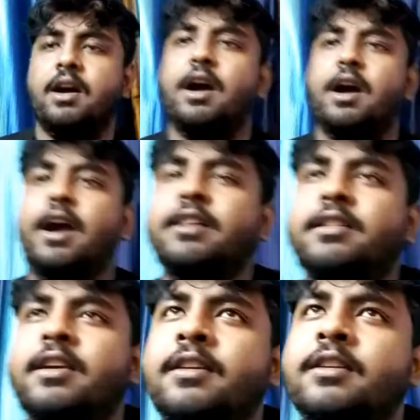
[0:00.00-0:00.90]
I
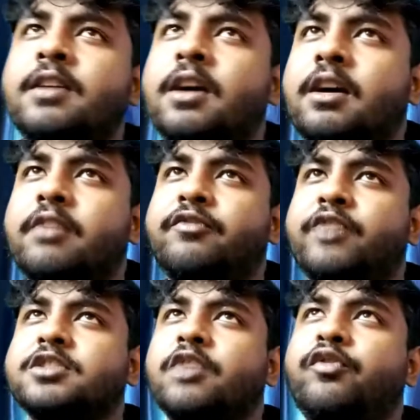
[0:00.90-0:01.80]
think
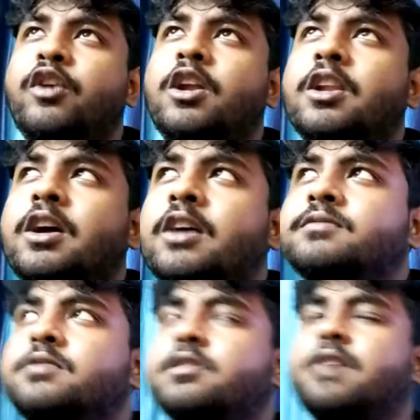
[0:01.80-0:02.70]
first of all,
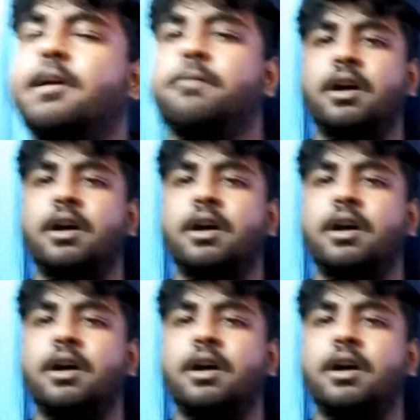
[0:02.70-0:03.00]
some